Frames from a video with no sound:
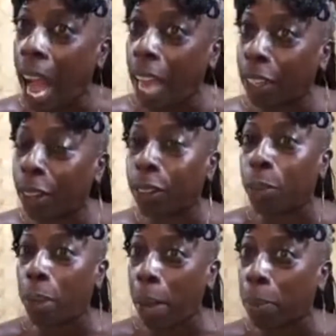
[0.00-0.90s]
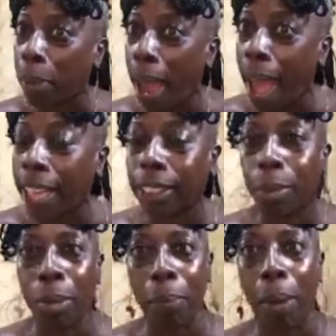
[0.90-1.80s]
I learned the paper bags.
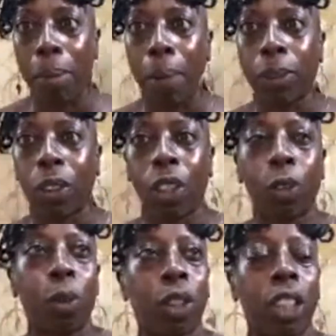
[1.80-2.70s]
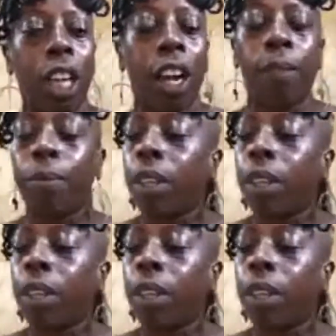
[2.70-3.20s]
But my mama told her who was young.